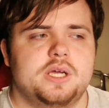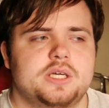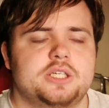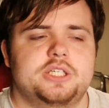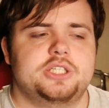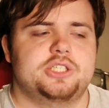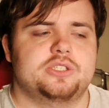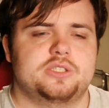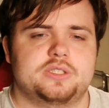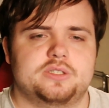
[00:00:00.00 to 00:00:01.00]

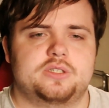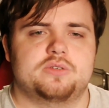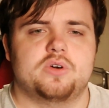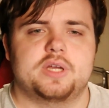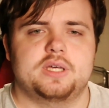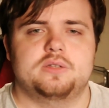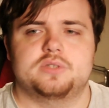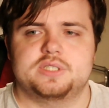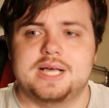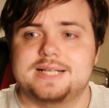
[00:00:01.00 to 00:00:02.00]
condition and chronic
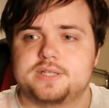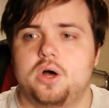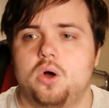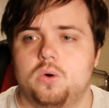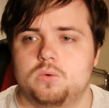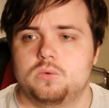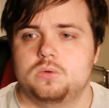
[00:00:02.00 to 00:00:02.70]
illness as a whole.